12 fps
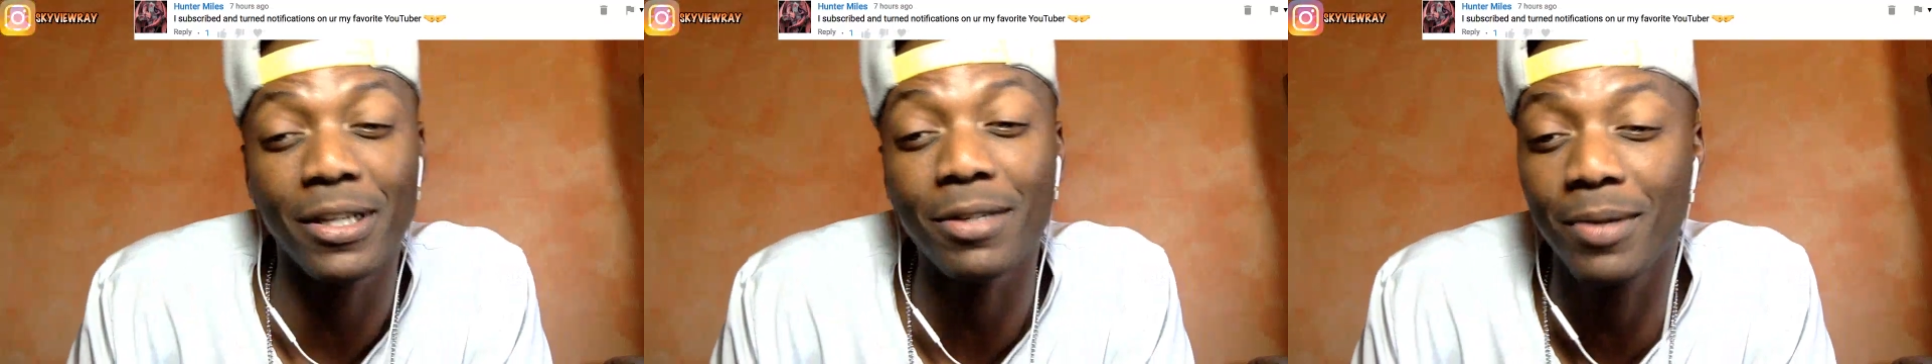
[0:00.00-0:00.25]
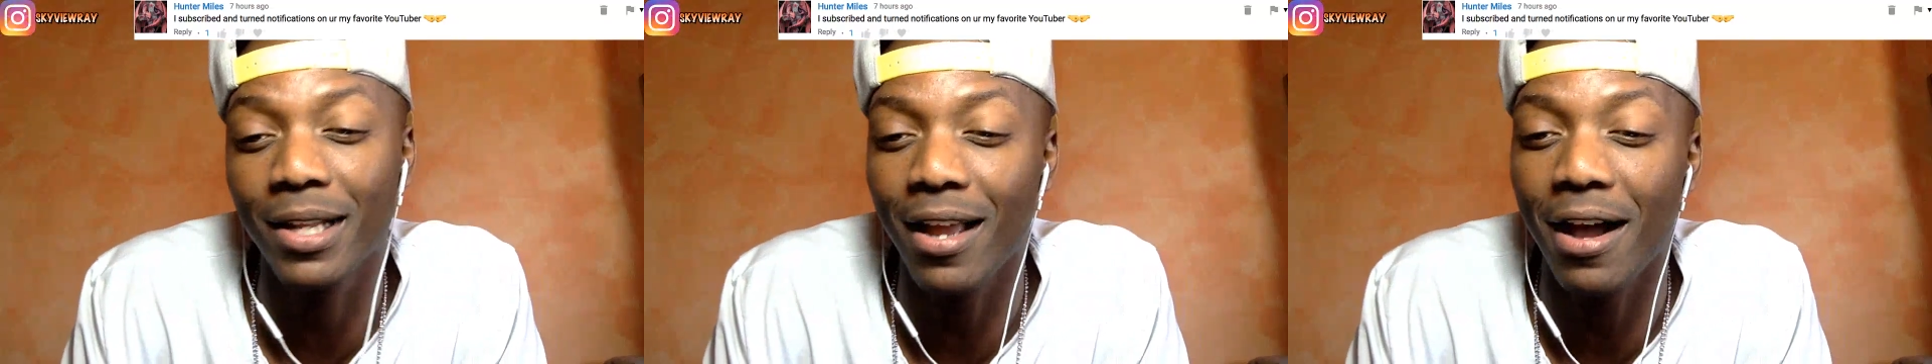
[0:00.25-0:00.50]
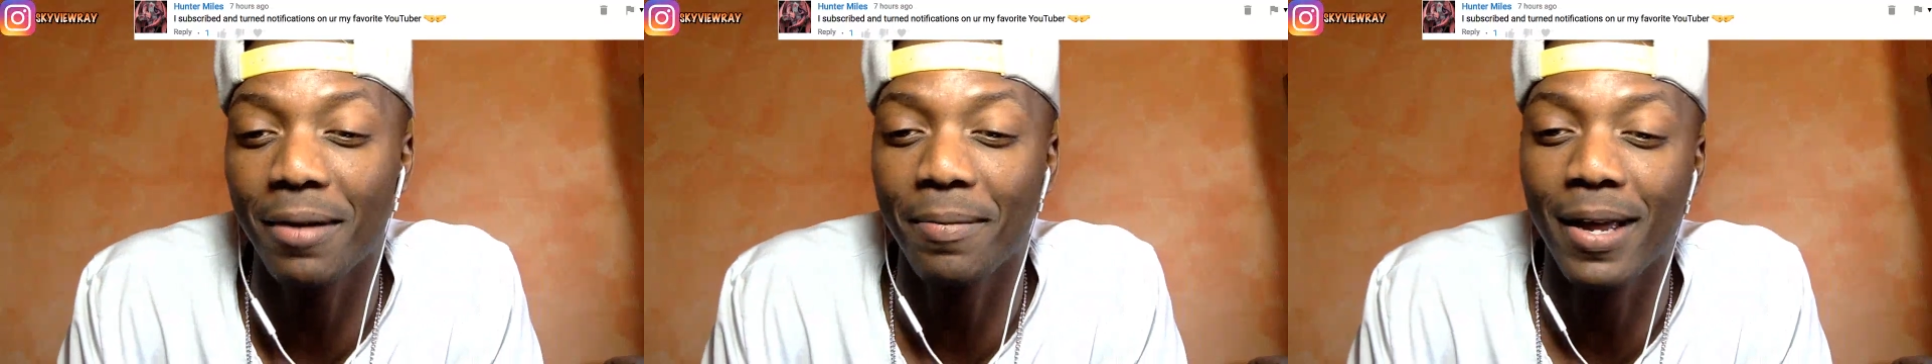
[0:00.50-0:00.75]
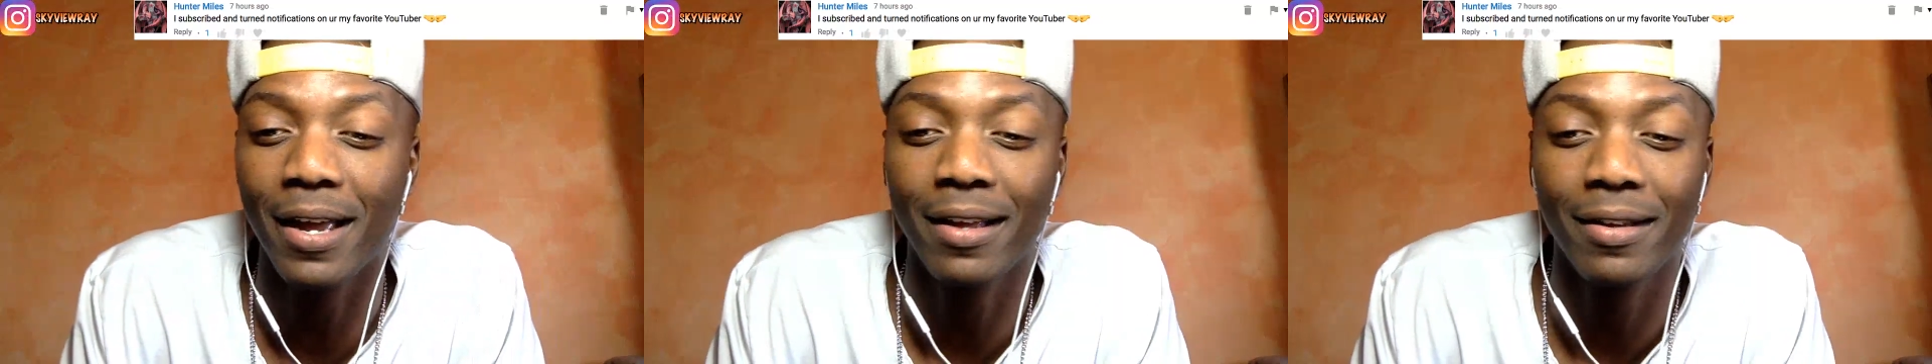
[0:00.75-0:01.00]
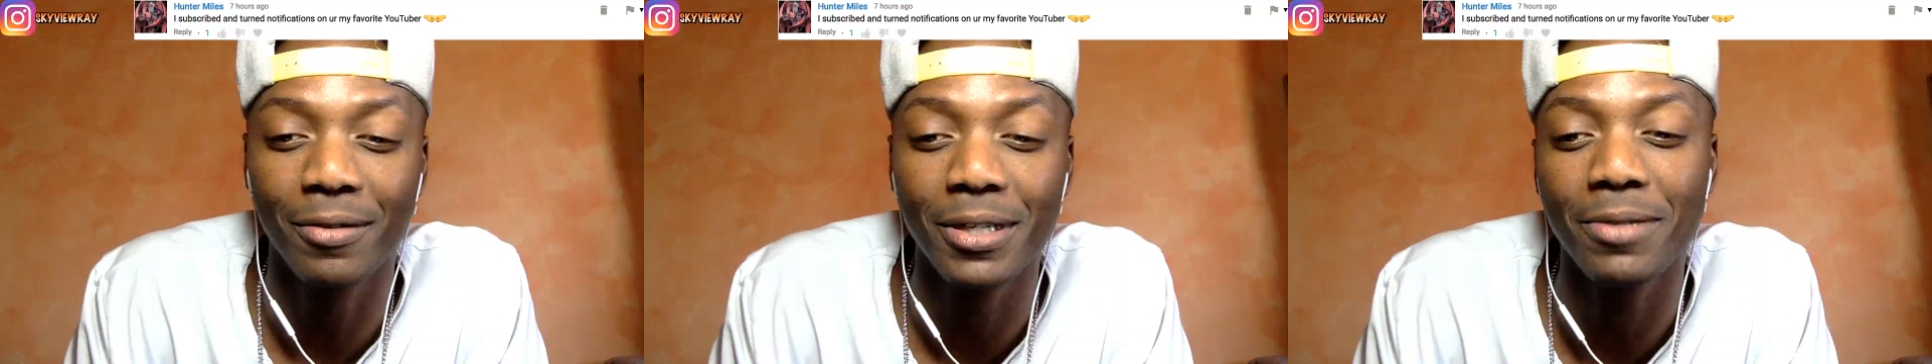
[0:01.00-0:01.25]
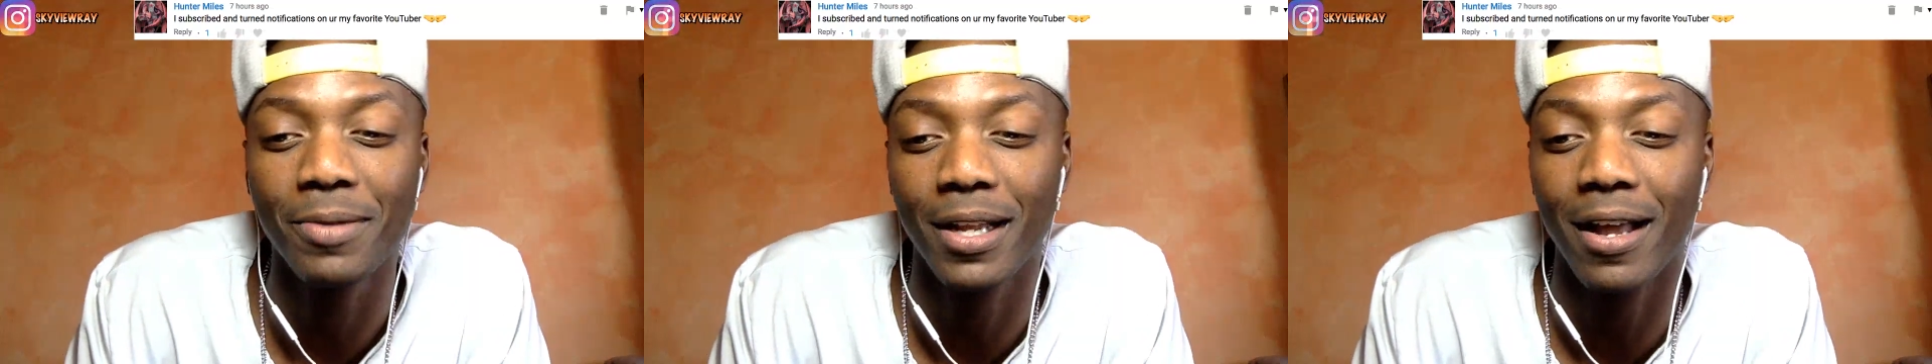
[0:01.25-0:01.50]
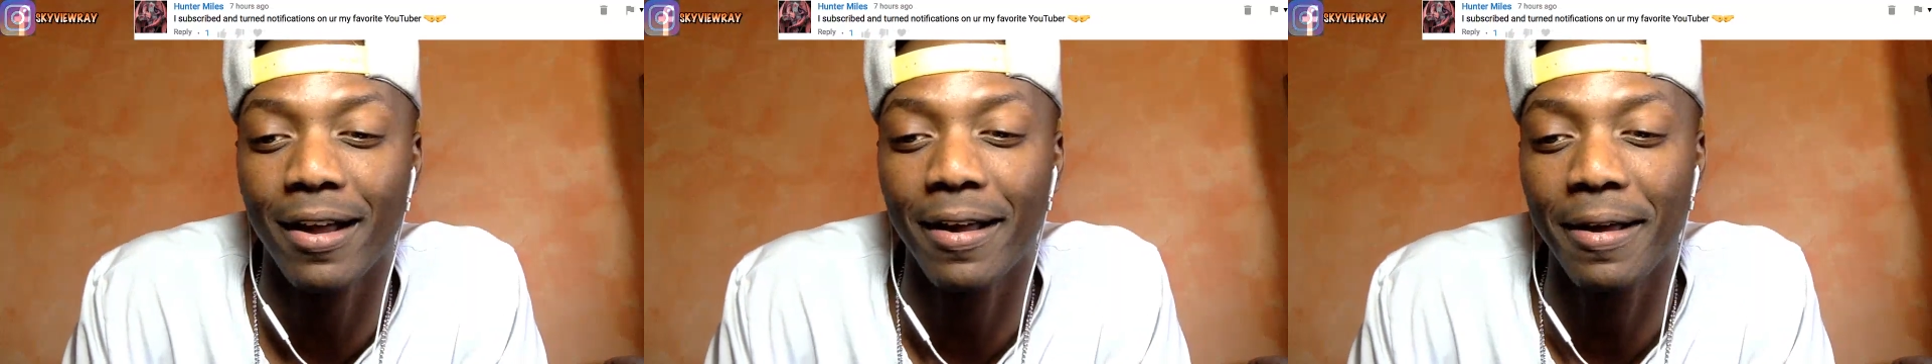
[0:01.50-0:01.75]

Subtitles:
Wish me luck, man. Wish me luck.